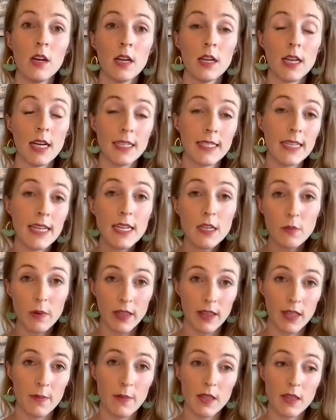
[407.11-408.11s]
attend with
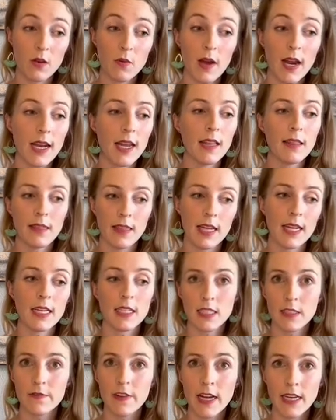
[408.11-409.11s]
them at the wedding, then it's
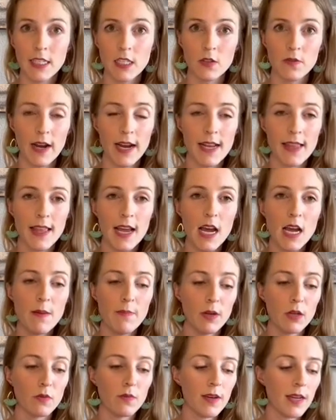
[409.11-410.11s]
fine to write that,
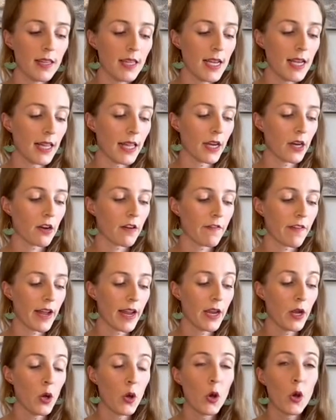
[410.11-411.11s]
but really clarifying
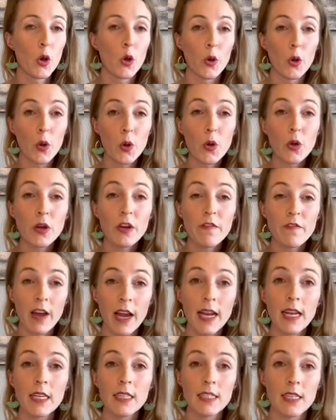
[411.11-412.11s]
who you're
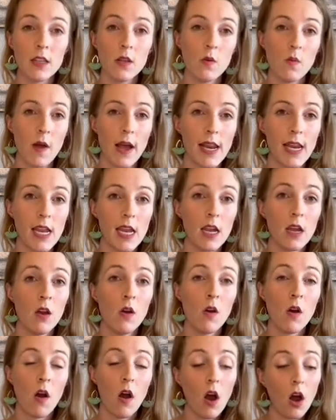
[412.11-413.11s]
inviting to the wedding
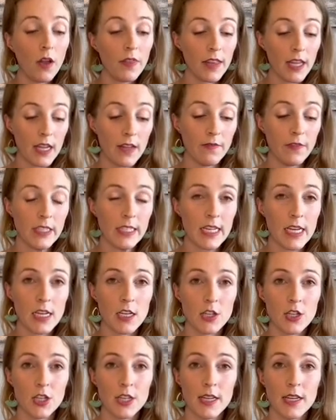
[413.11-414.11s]
on the
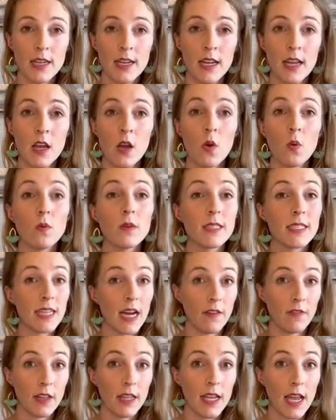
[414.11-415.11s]
invitation will
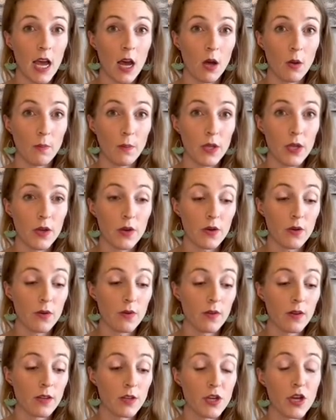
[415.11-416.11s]
definitely help you
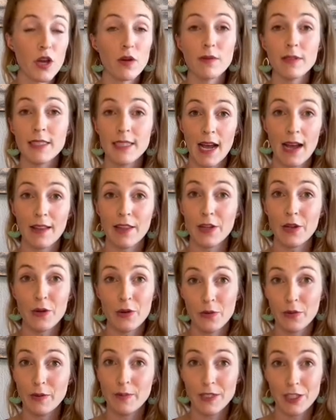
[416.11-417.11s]
know exactly who
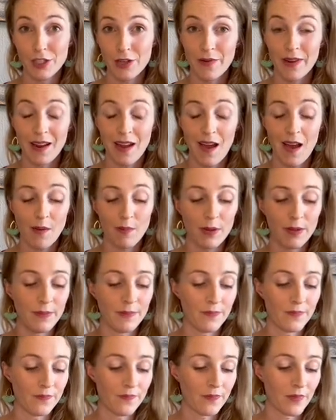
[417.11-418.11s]
will be showing up.
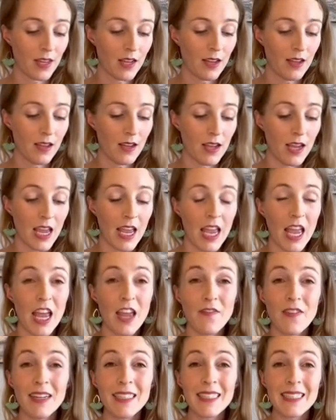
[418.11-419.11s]
If
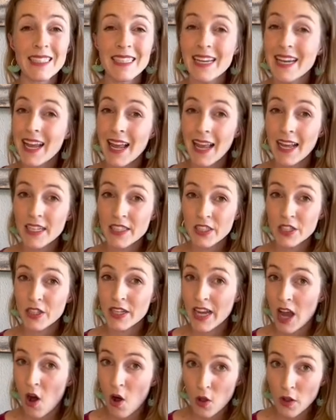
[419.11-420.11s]
I didn't answer
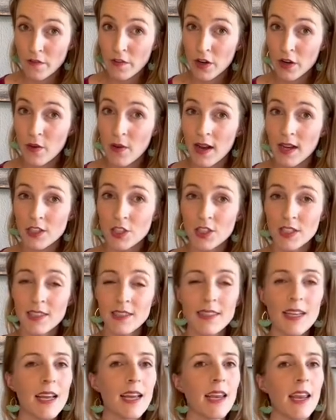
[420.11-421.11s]
all of your questions,
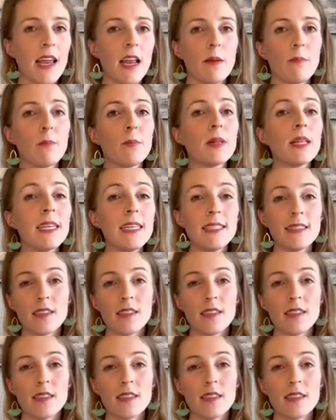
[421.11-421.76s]
again, please